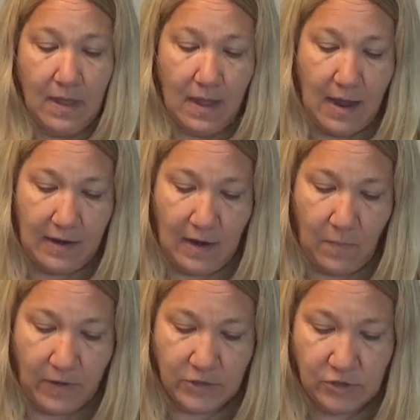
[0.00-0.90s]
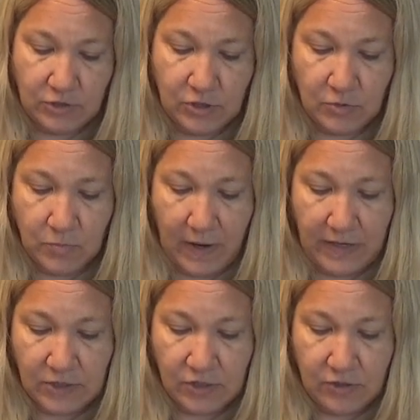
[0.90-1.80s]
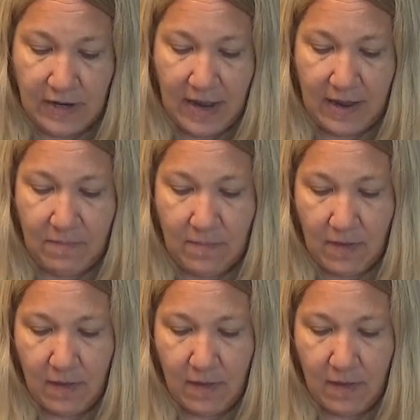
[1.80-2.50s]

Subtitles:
and I want you to write your name